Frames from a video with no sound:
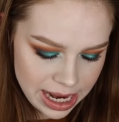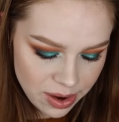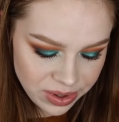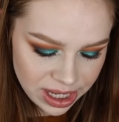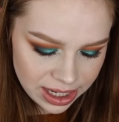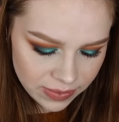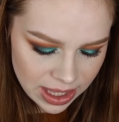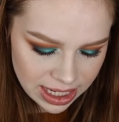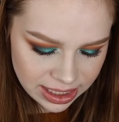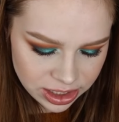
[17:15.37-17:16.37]
Now we're kind of
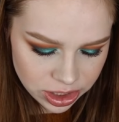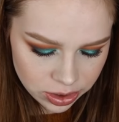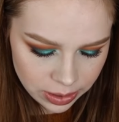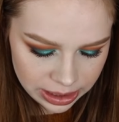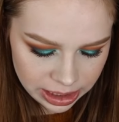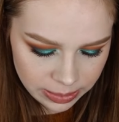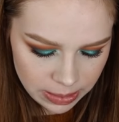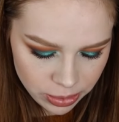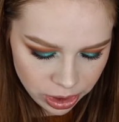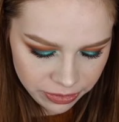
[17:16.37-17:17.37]
getting into a little
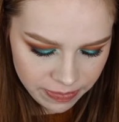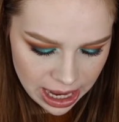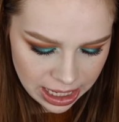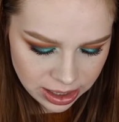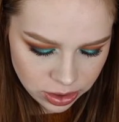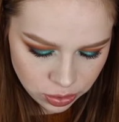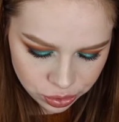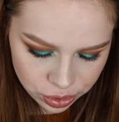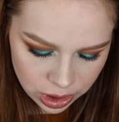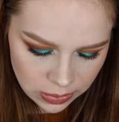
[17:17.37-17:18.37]
bit more of my
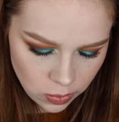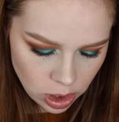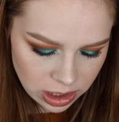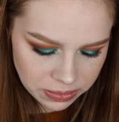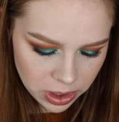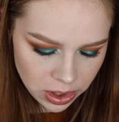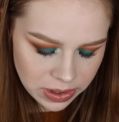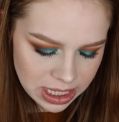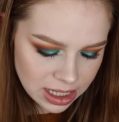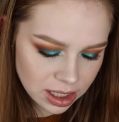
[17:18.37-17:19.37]
neutral warm row
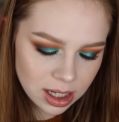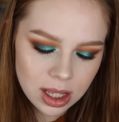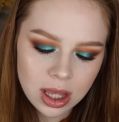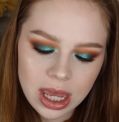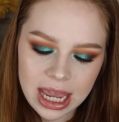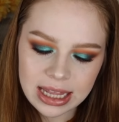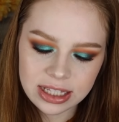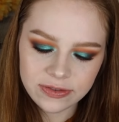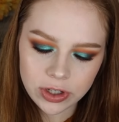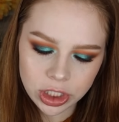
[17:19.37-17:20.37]
here. And
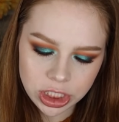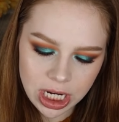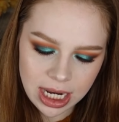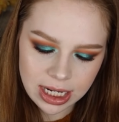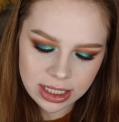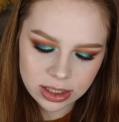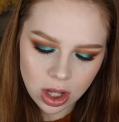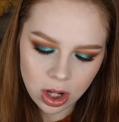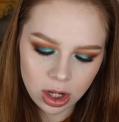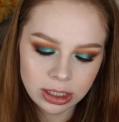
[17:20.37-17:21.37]
this first shade is
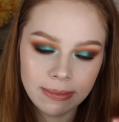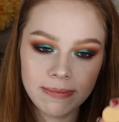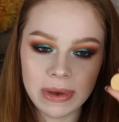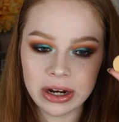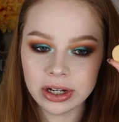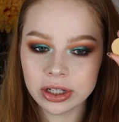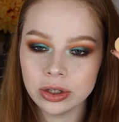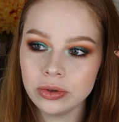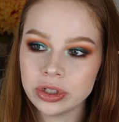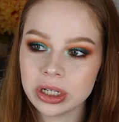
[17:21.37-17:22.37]
called
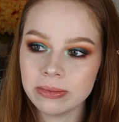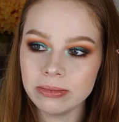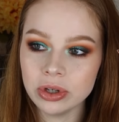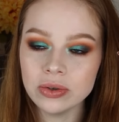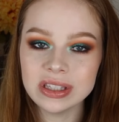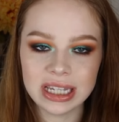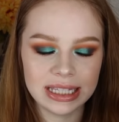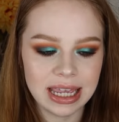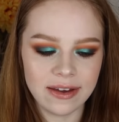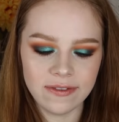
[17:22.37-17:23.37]
Maracuja Mousse.
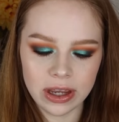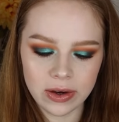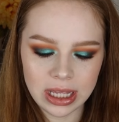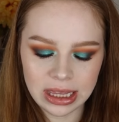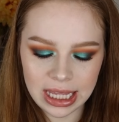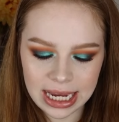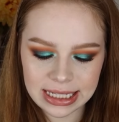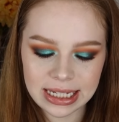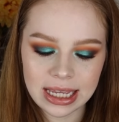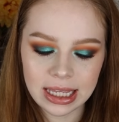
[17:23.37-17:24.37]
It's a very
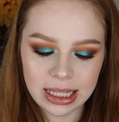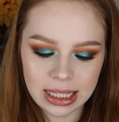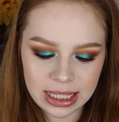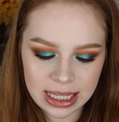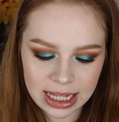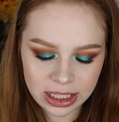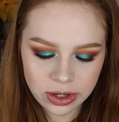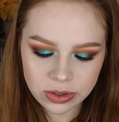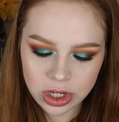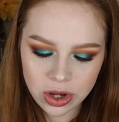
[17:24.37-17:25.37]
light
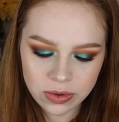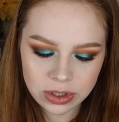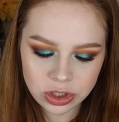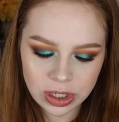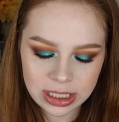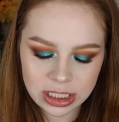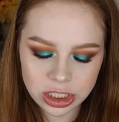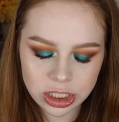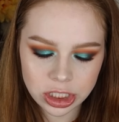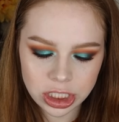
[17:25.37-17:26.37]
yellow toned
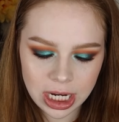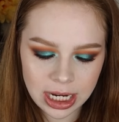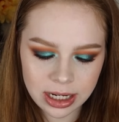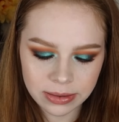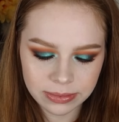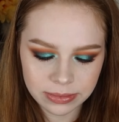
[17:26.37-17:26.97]
transition shade.